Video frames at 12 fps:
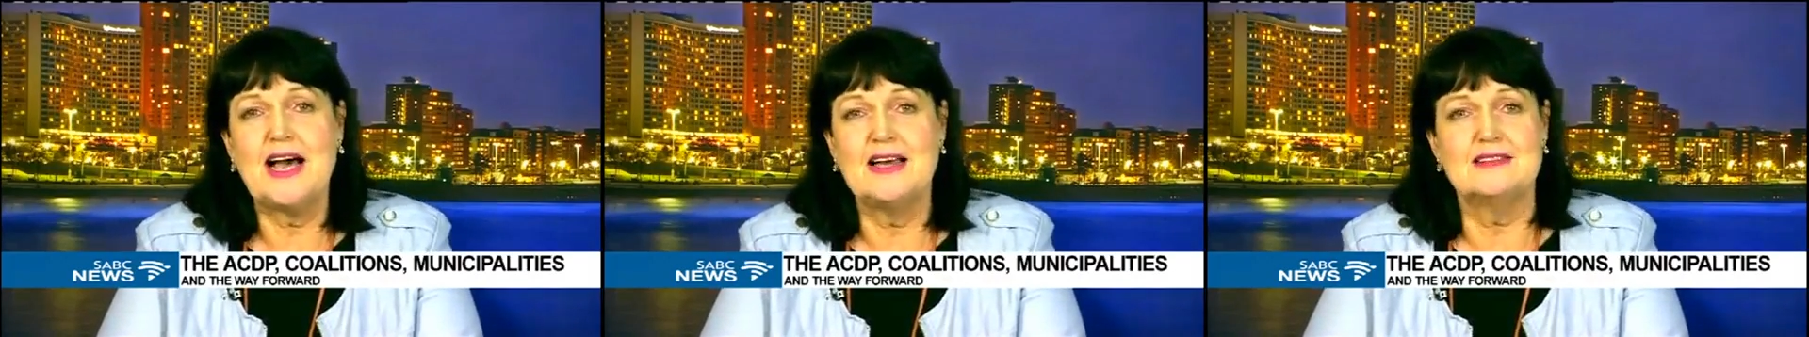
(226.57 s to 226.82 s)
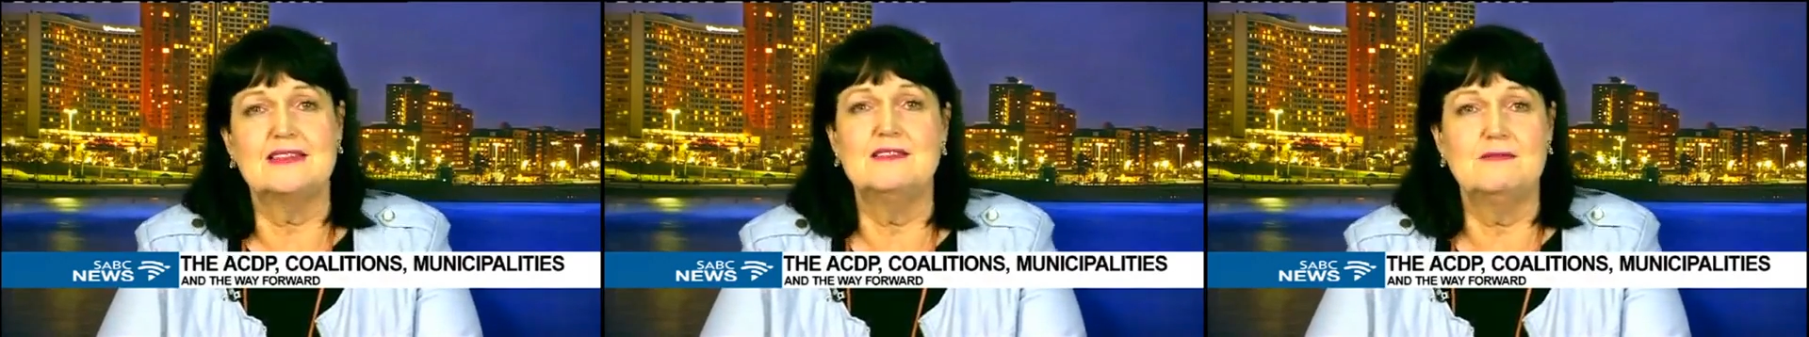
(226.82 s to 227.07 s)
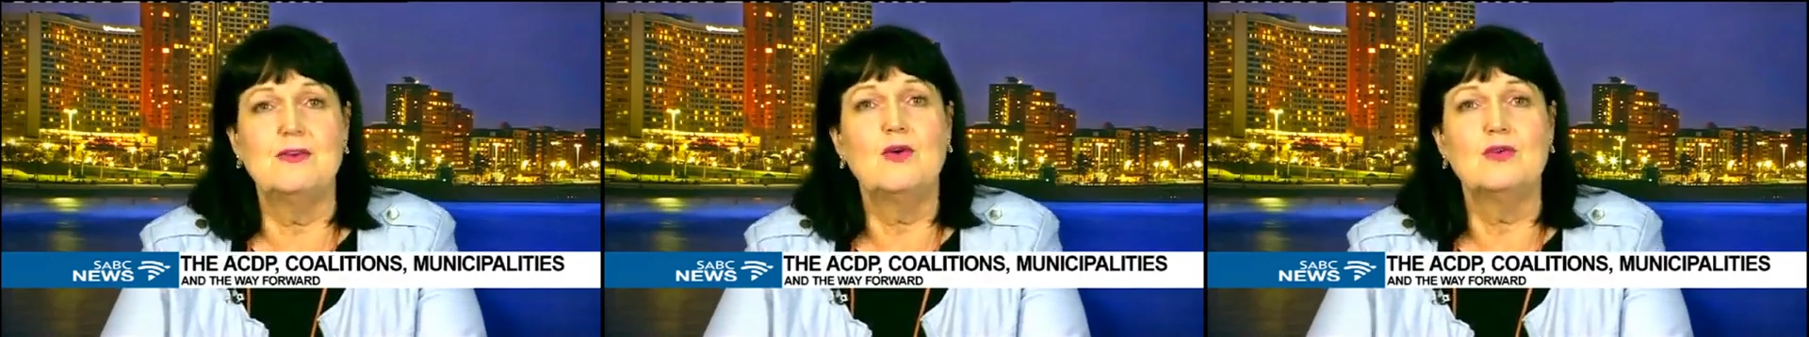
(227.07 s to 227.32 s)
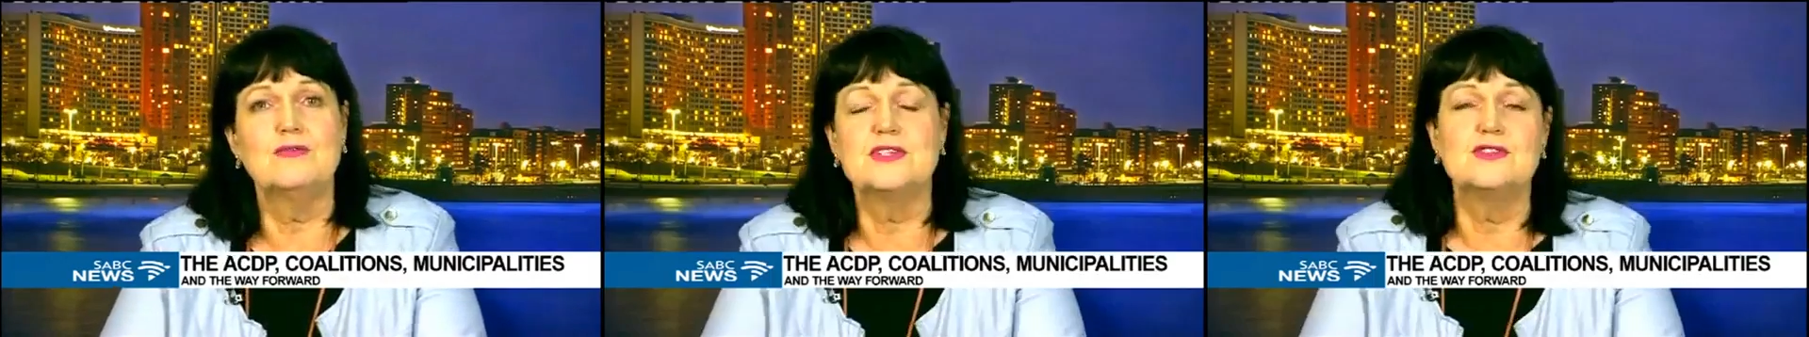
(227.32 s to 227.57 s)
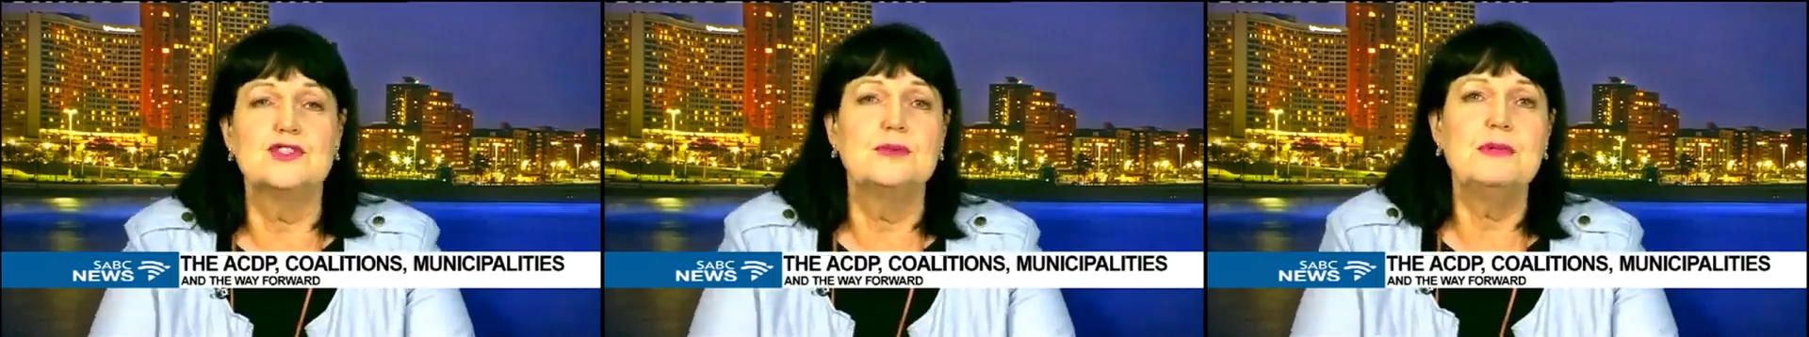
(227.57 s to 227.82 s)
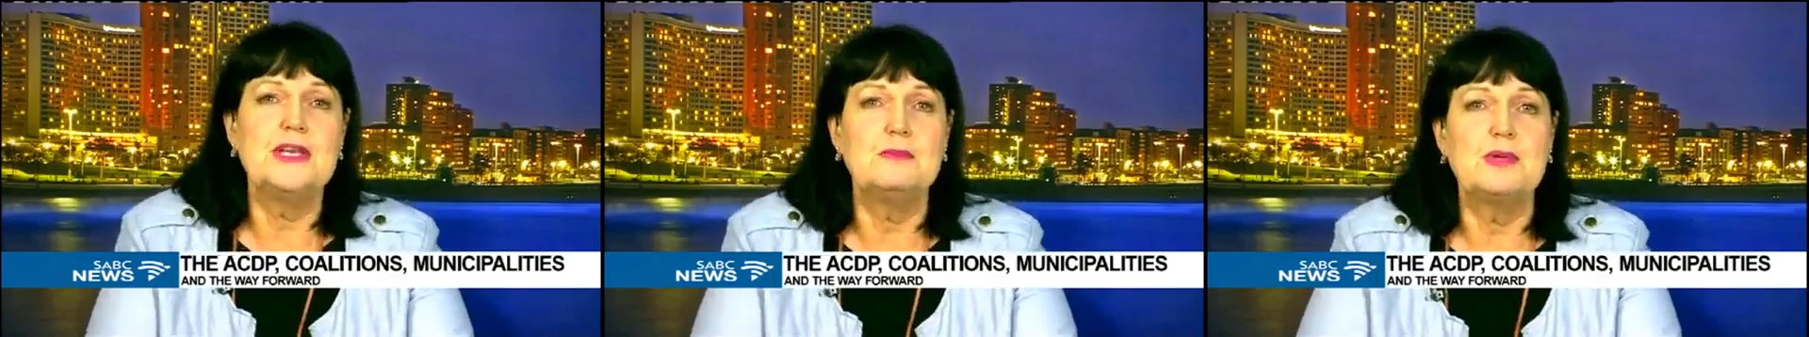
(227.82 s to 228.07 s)
eyes involved and
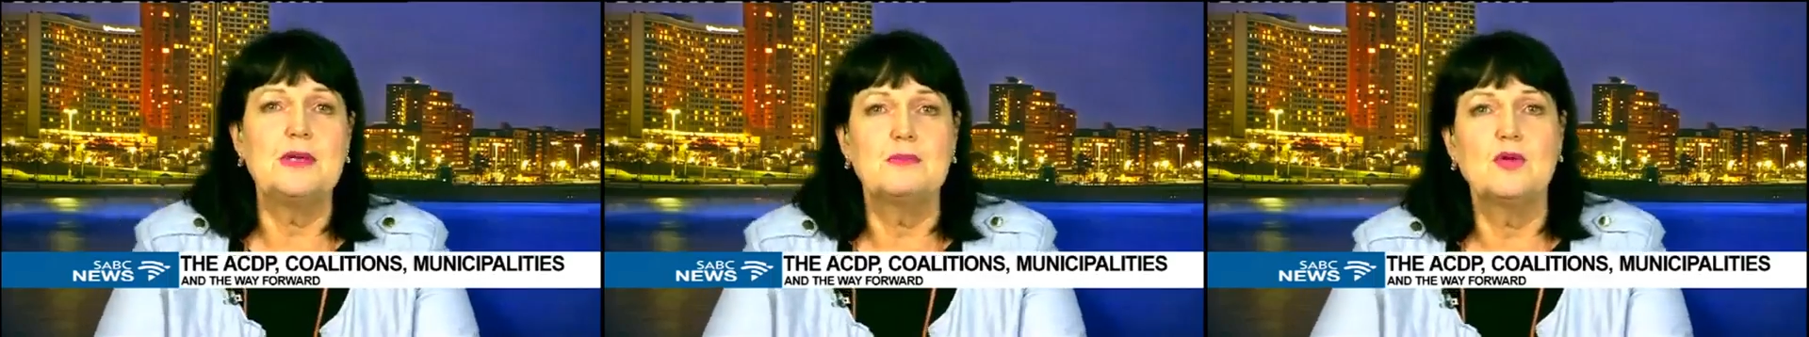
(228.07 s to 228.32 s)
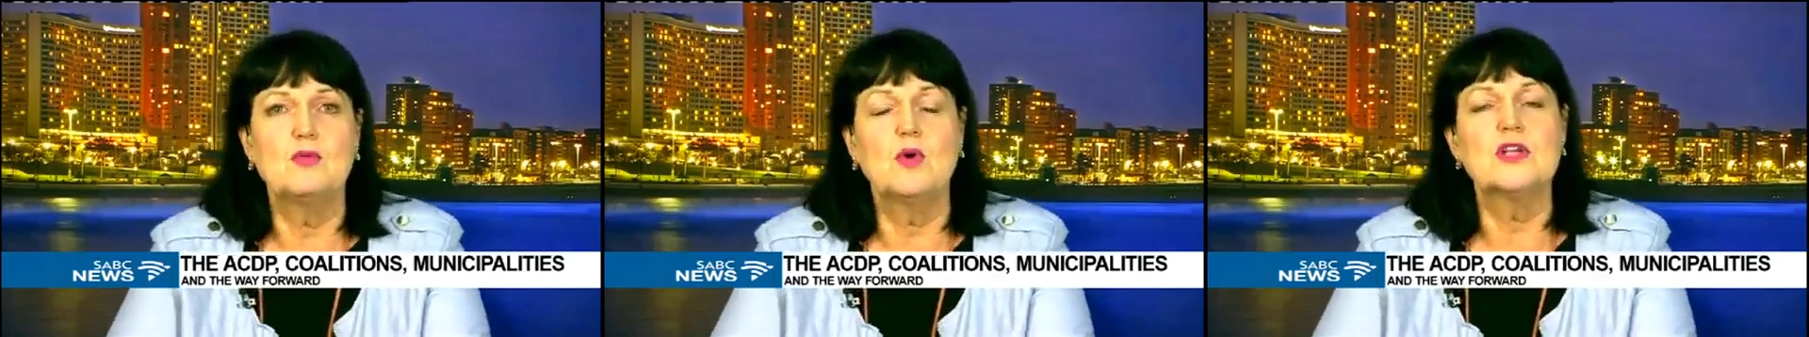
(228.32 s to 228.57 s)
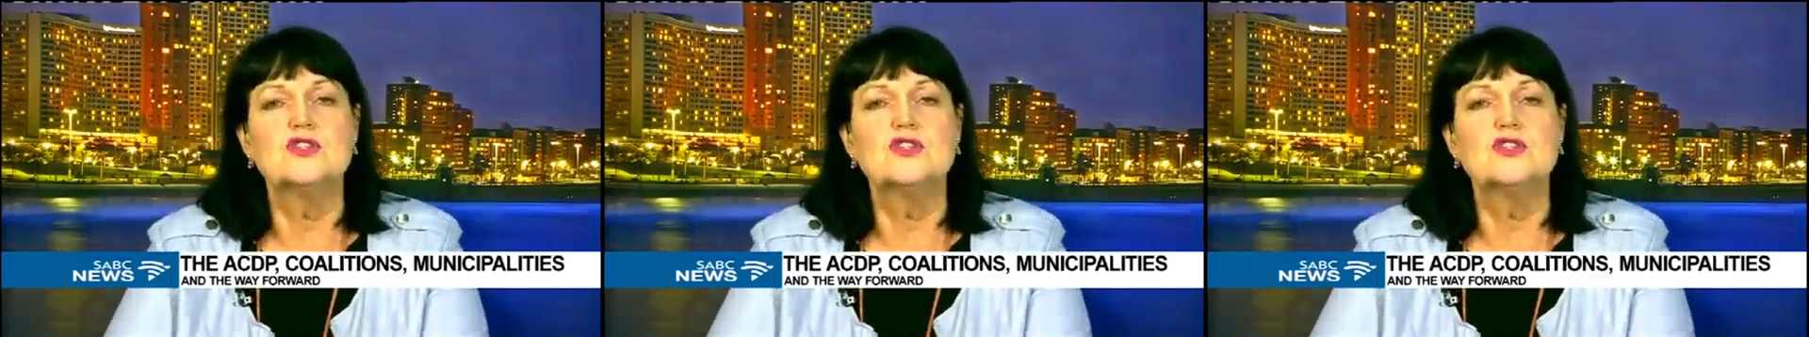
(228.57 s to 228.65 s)
too many people